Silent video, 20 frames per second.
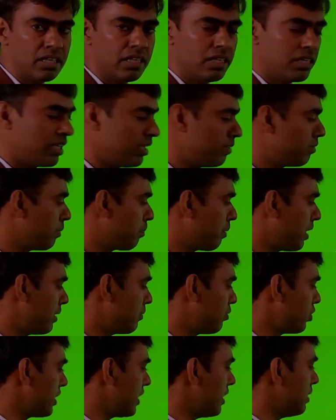If the pivot
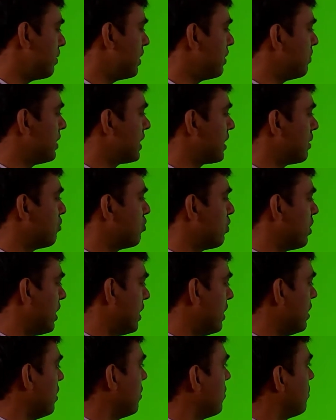element become 1,
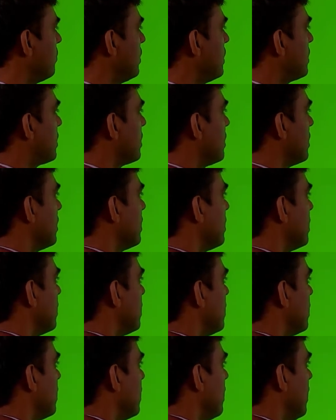means
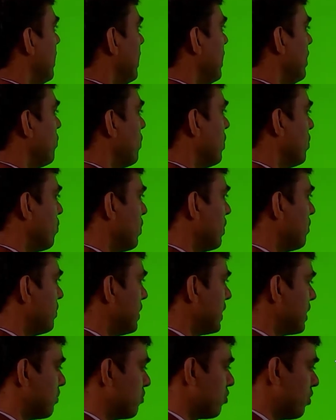A11
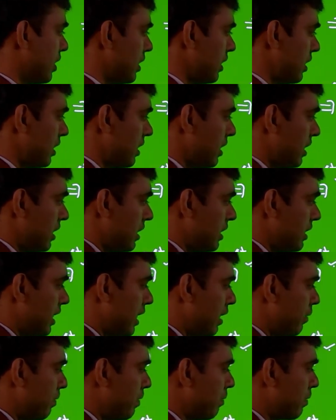become 1, then
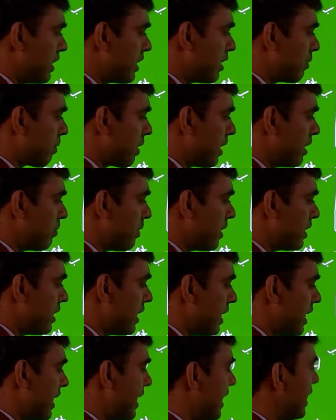we multiplied by the
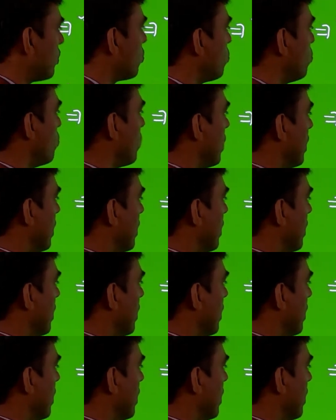A21.